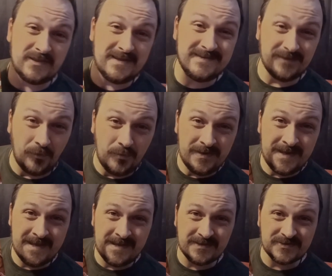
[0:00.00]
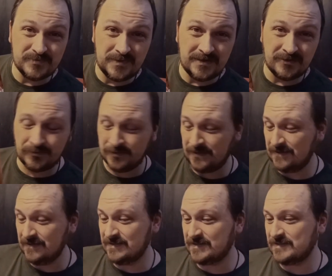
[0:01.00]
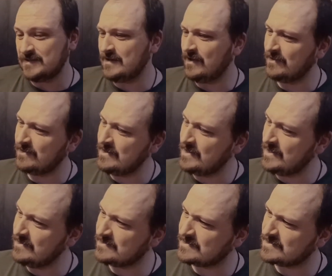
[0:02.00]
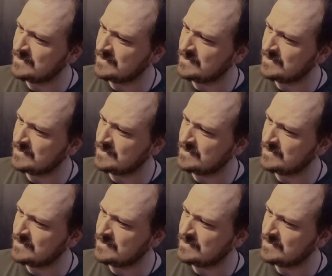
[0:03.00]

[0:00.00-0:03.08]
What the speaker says: Dalton in it as well as I think it's